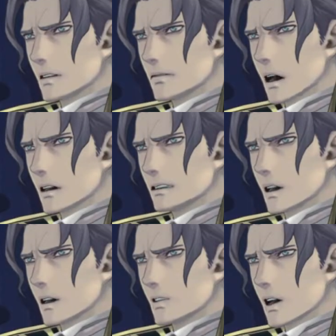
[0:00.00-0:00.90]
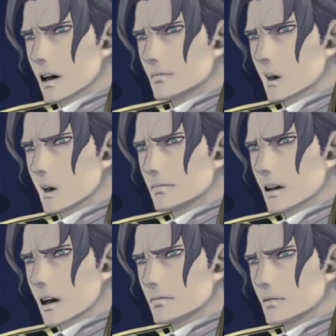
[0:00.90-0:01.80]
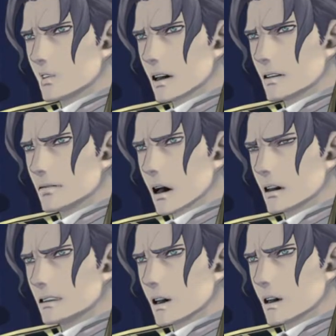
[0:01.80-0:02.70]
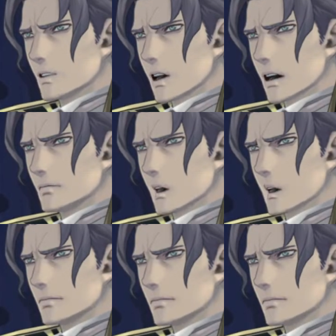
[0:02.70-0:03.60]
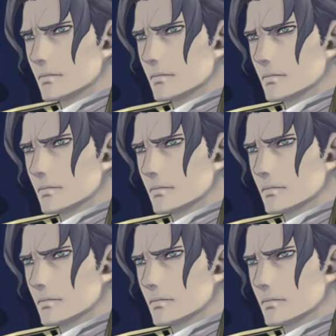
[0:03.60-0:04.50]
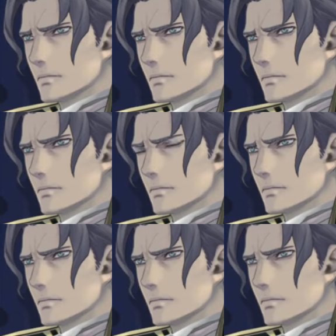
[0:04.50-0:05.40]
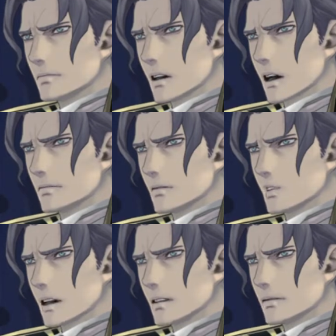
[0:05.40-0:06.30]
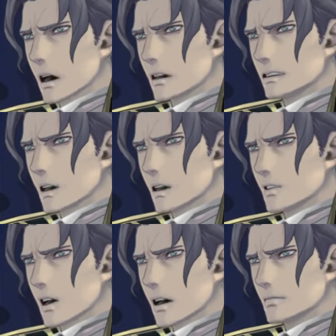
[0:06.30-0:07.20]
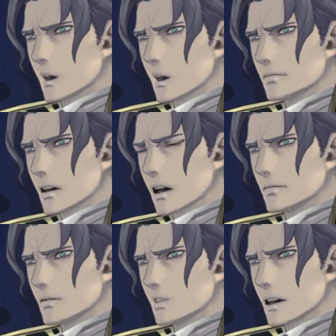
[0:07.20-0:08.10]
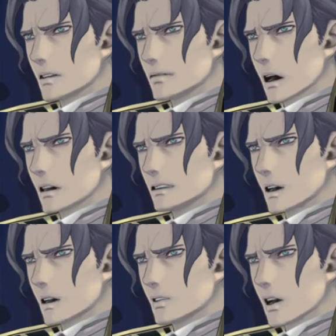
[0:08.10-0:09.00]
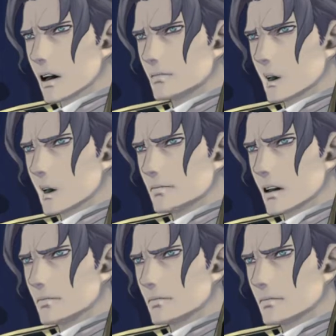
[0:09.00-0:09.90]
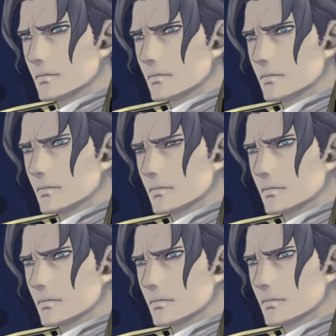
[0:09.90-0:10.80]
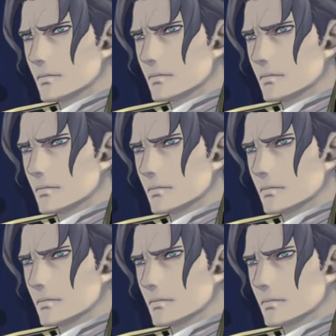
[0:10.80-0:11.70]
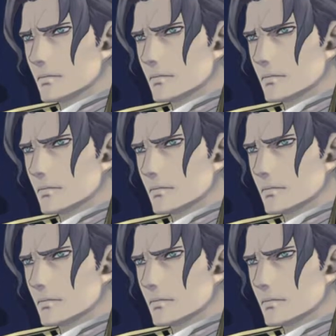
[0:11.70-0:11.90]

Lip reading: The storeroom locked from the inside, in which the victim and the accused were discovered alone. And in the accused's hand, the fatal revolver, the firing of which was heard by these witnesses.